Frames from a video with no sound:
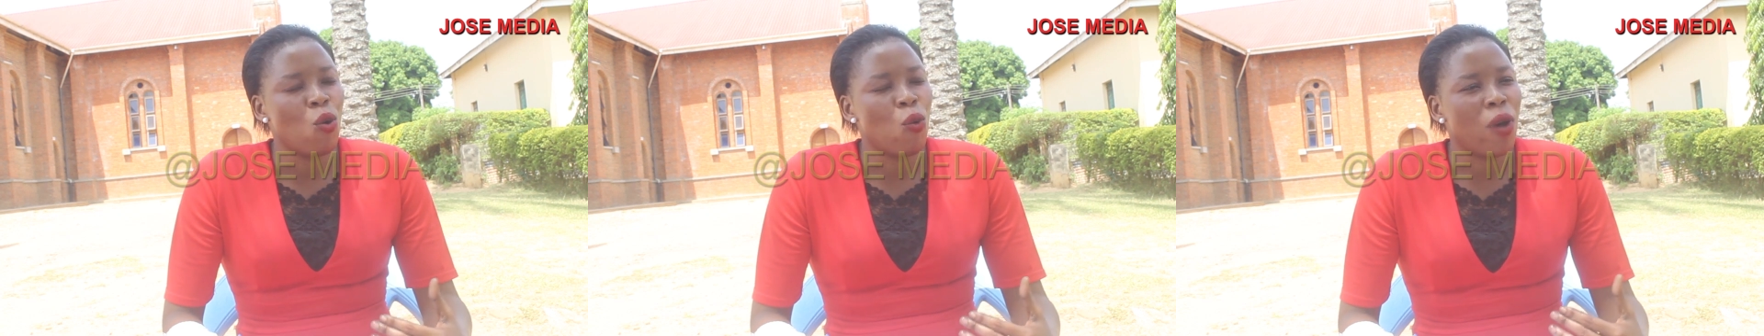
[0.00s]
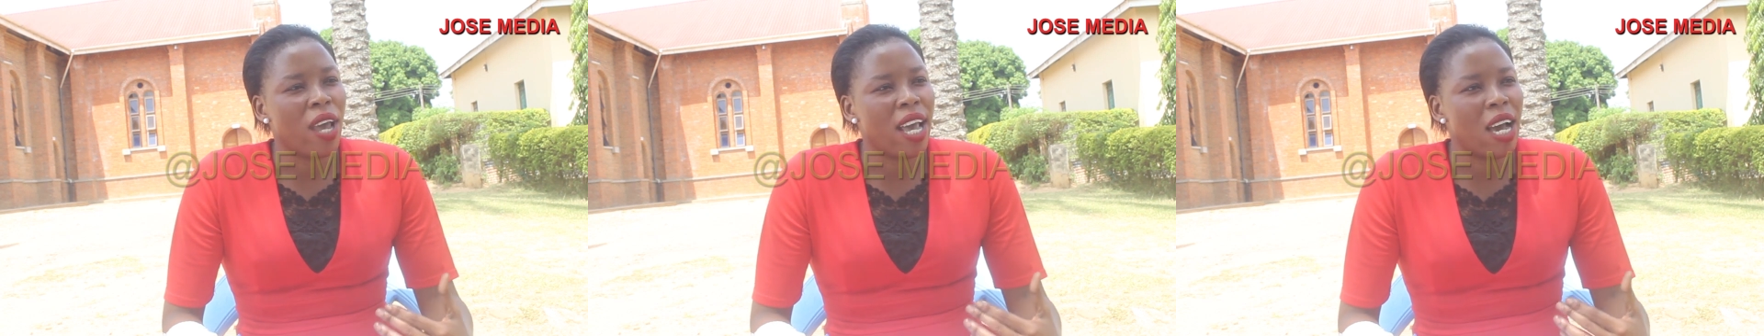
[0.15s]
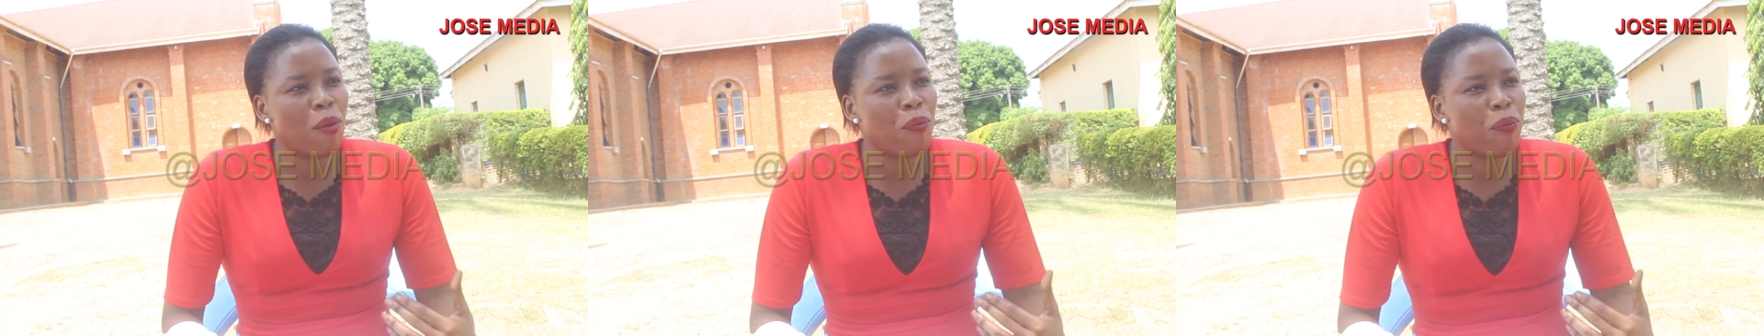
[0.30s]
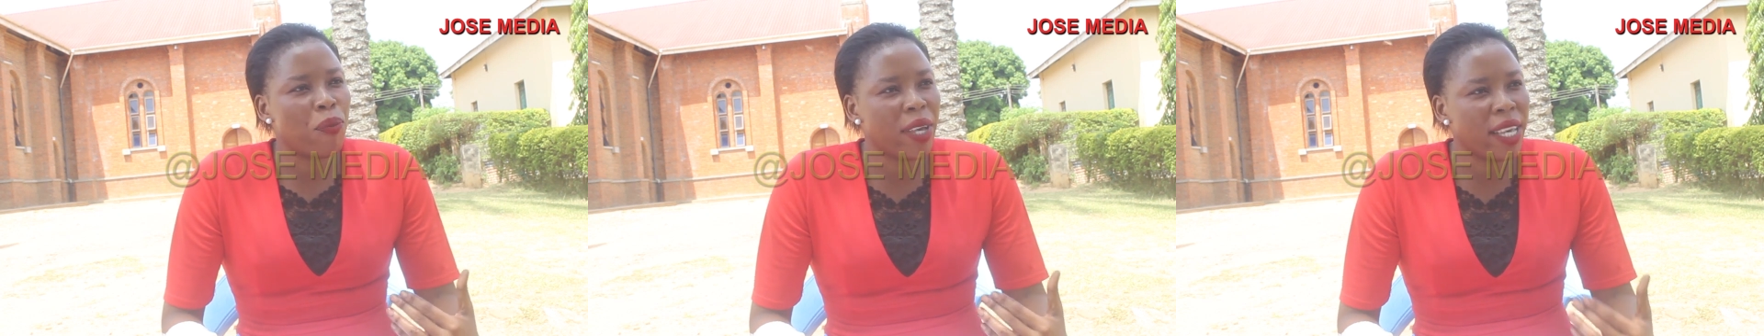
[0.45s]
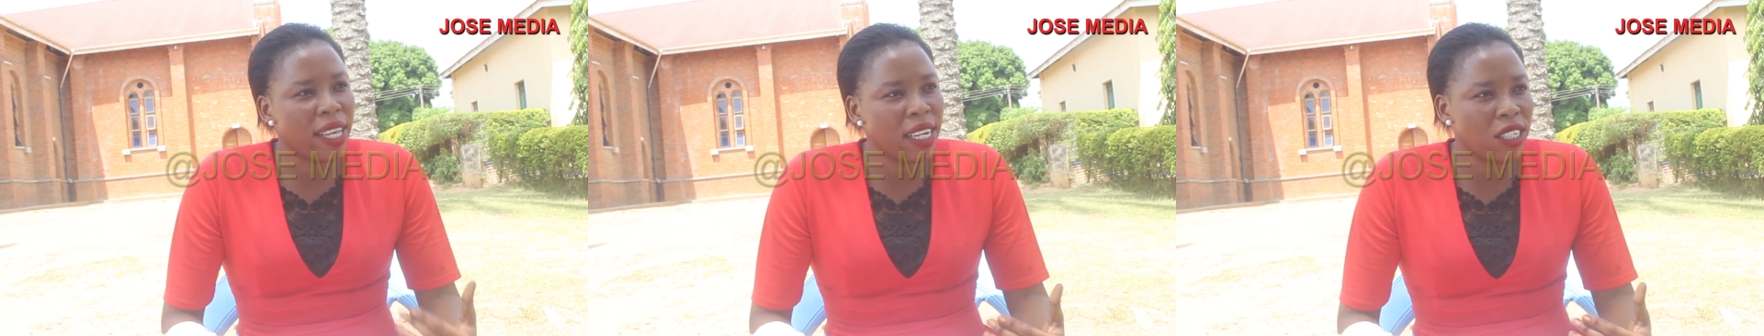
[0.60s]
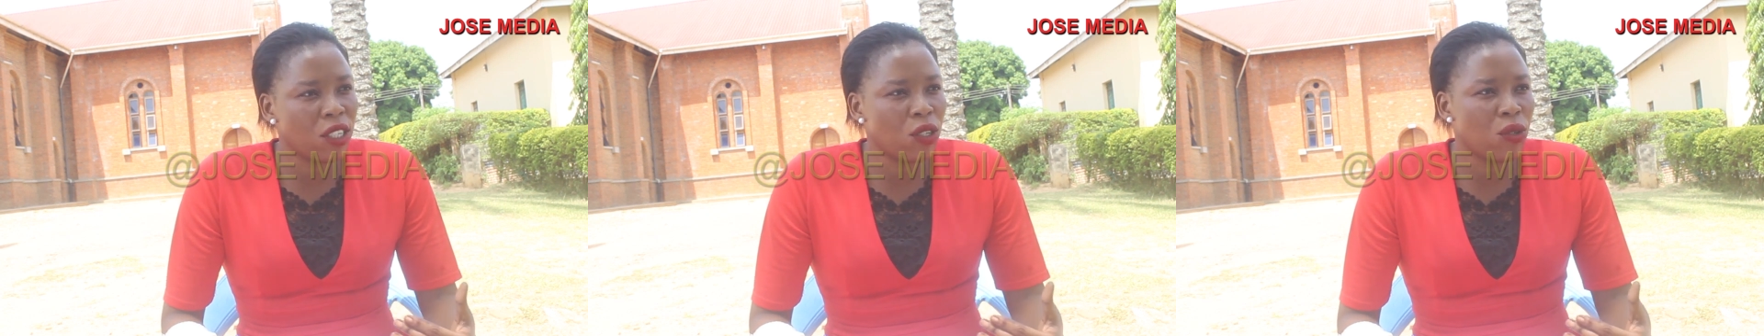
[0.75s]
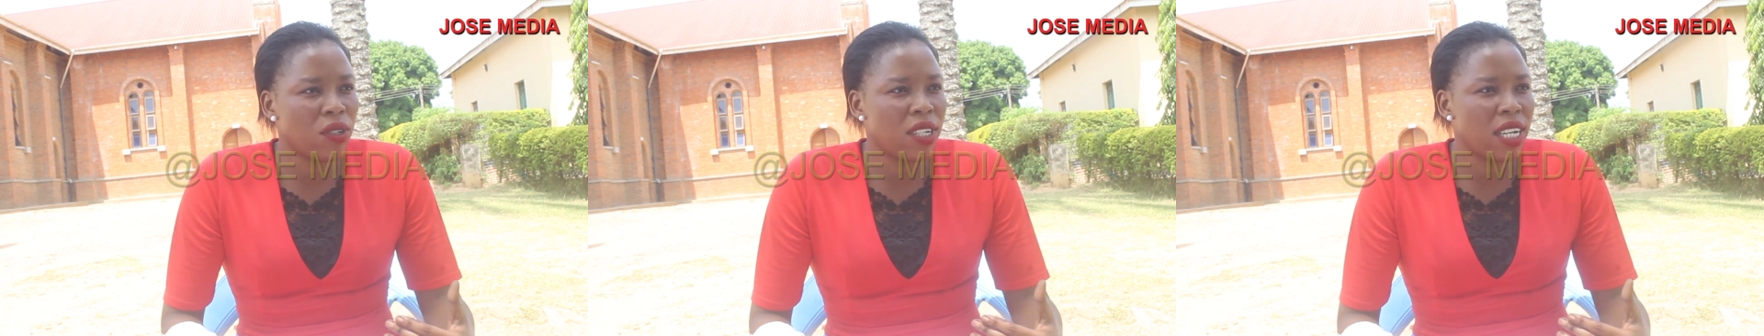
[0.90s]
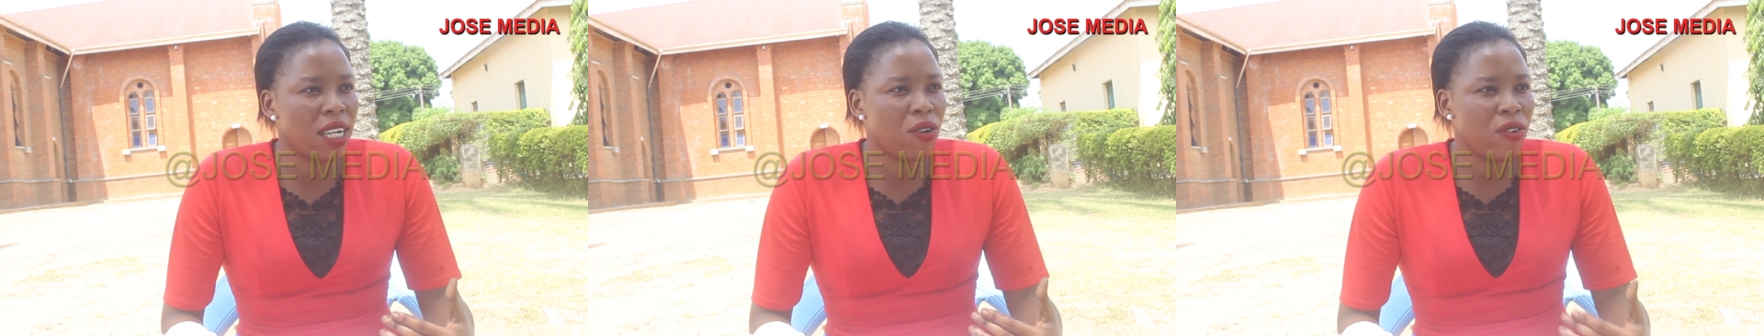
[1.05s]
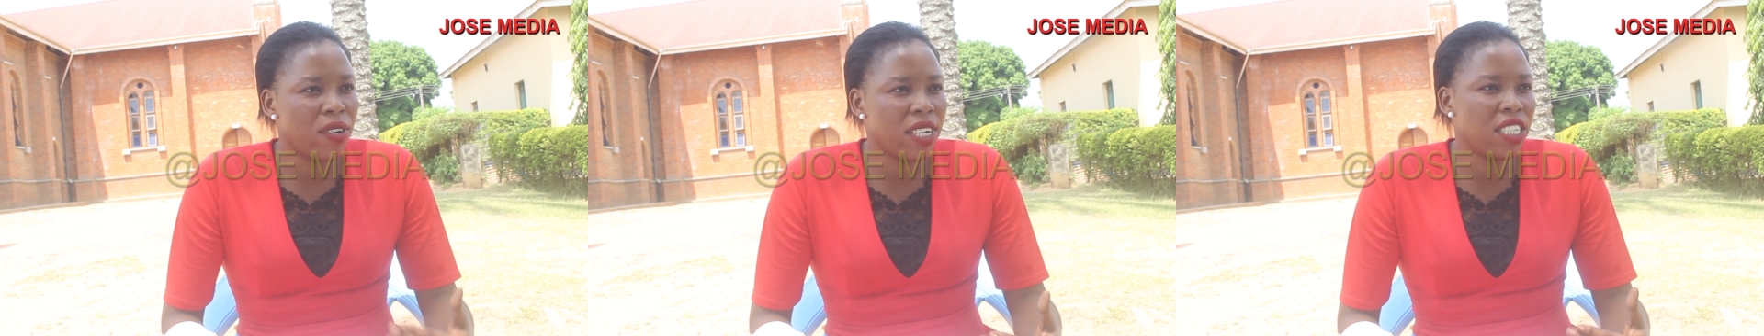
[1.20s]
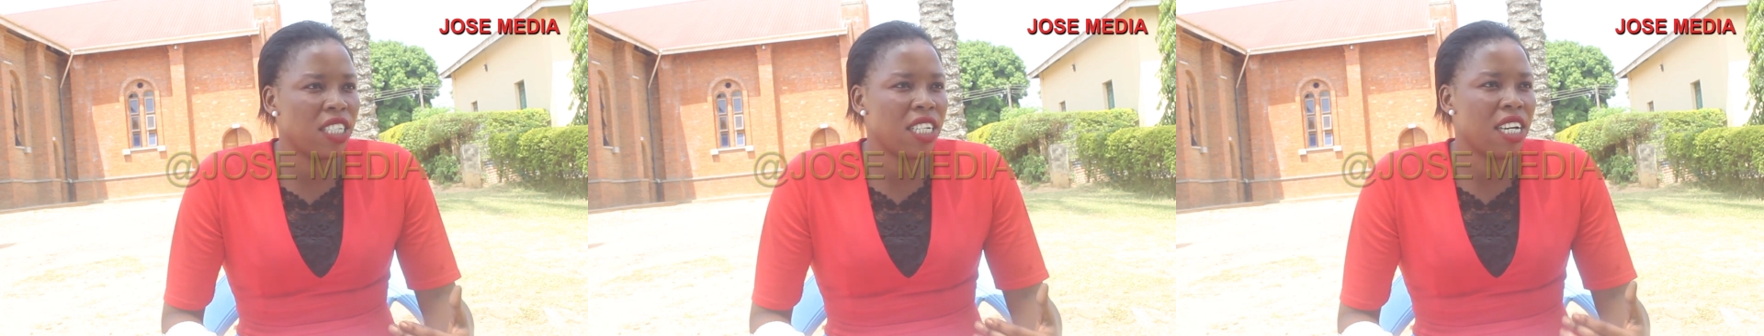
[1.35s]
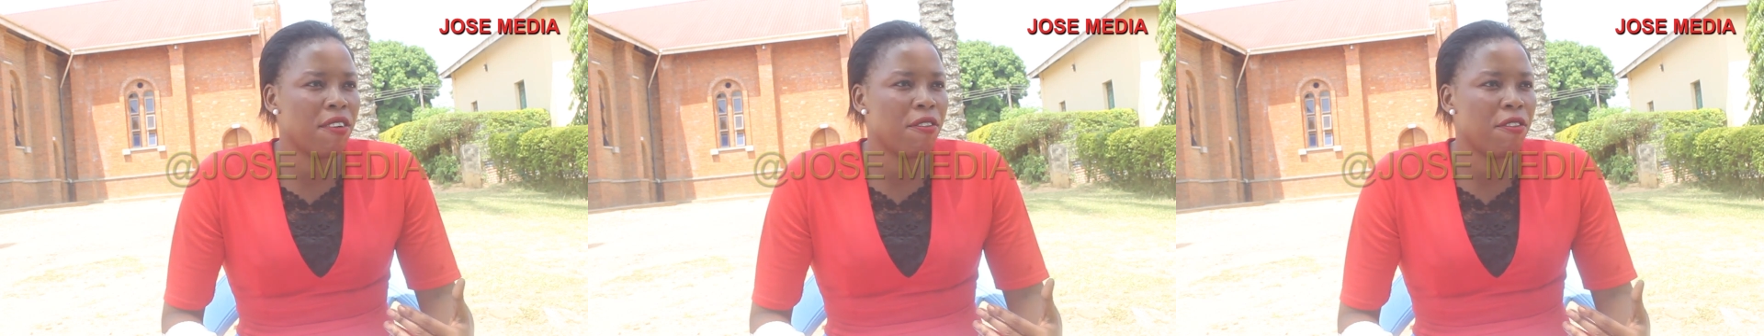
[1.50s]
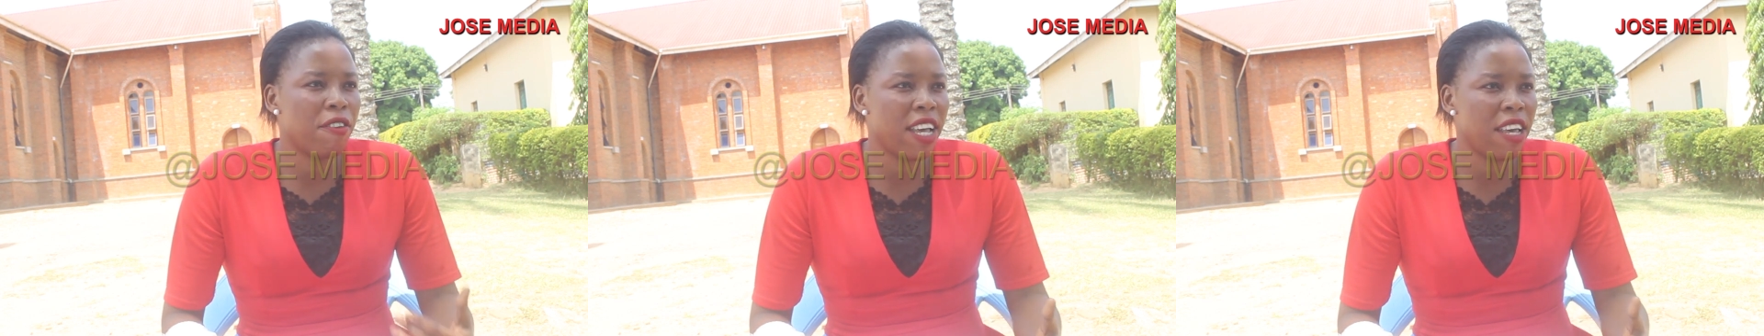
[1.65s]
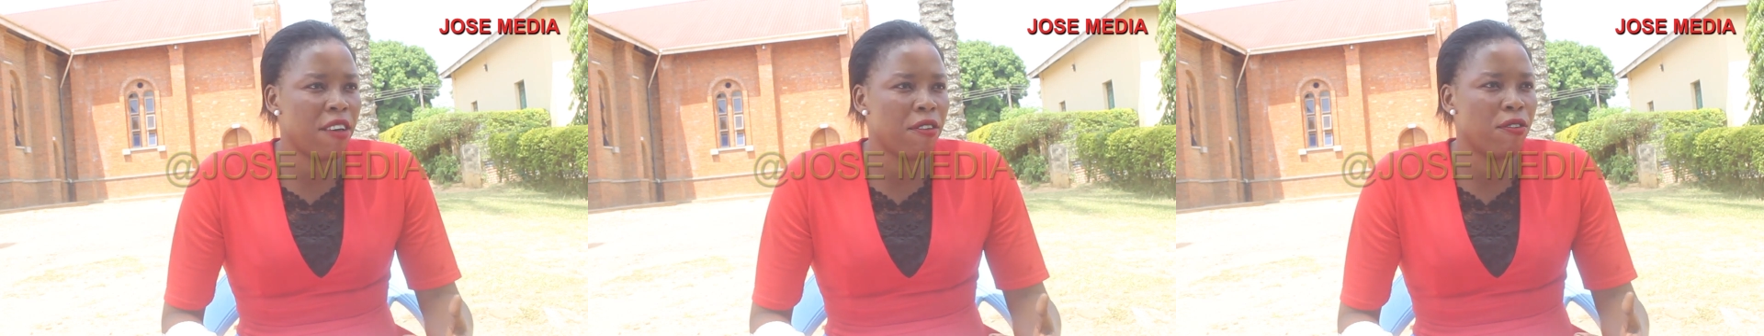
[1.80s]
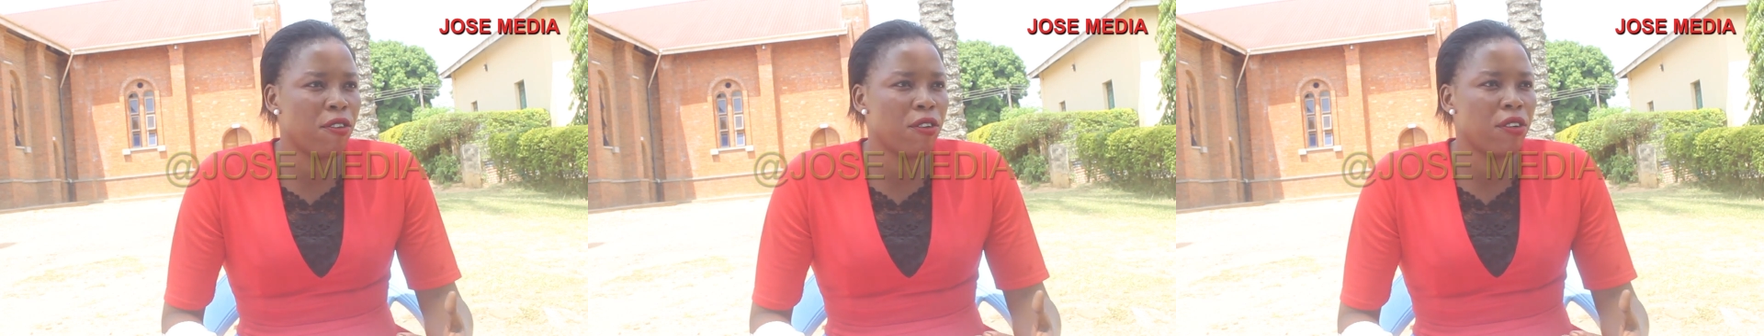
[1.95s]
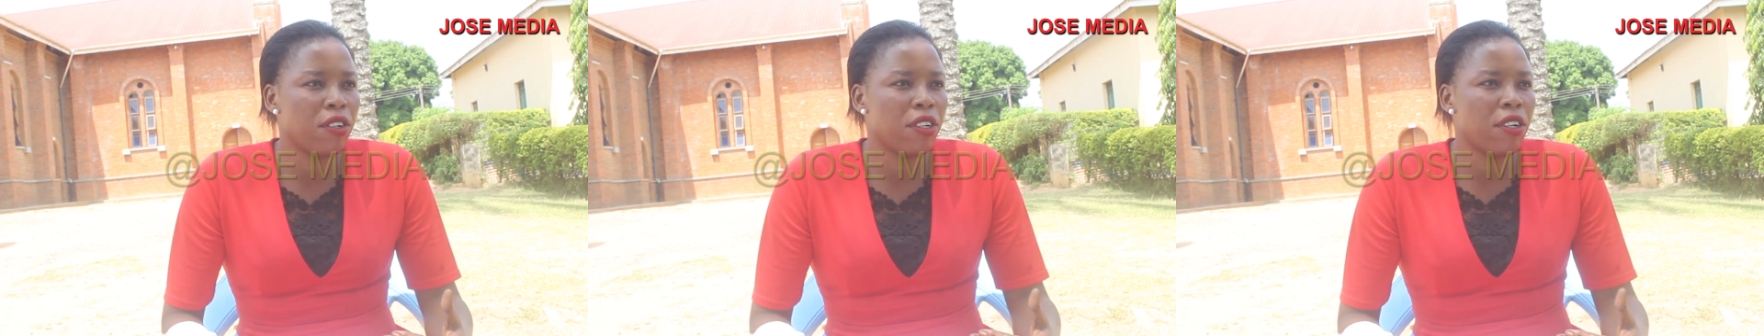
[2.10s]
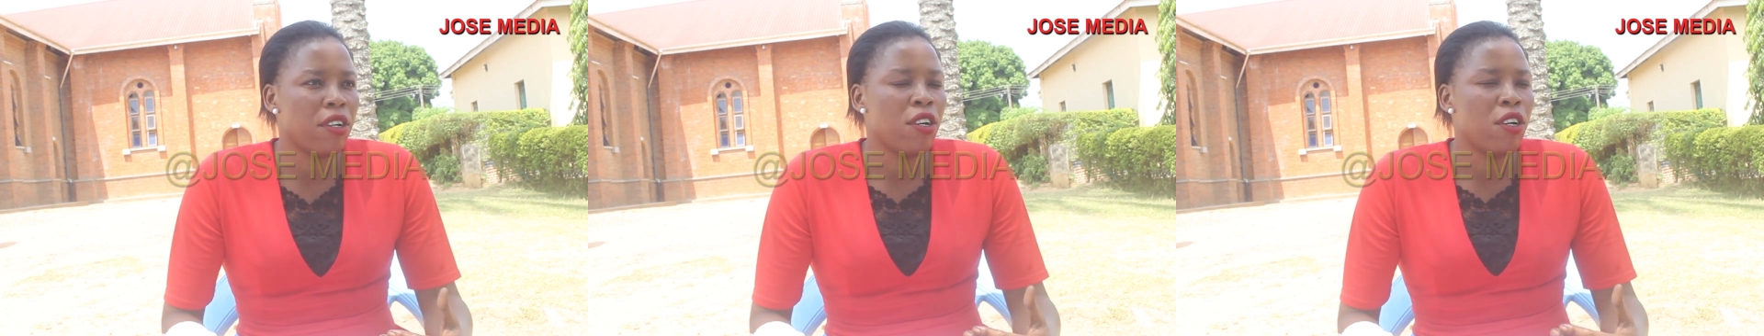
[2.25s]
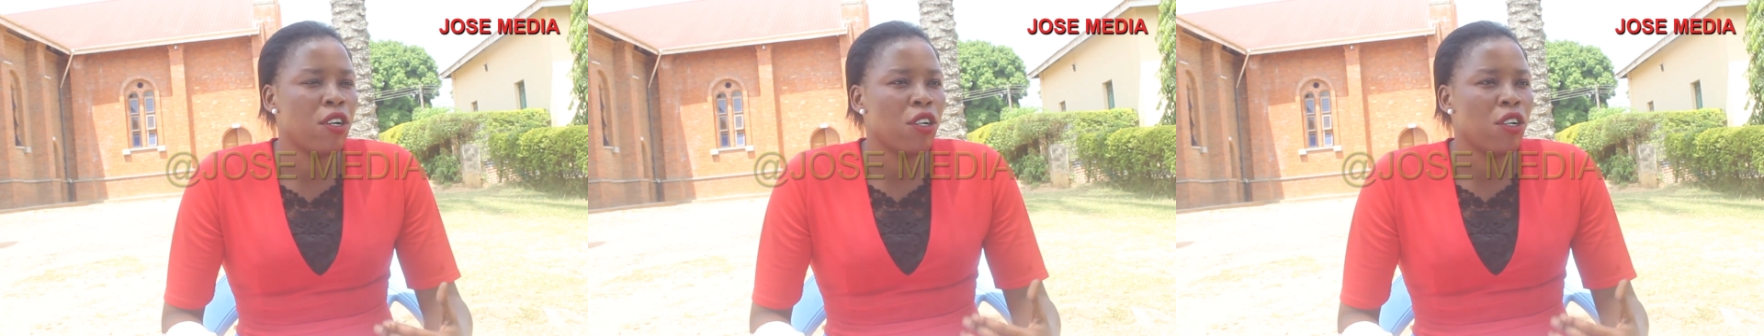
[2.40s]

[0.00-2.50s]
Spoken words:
we appeal to the Christian faithful,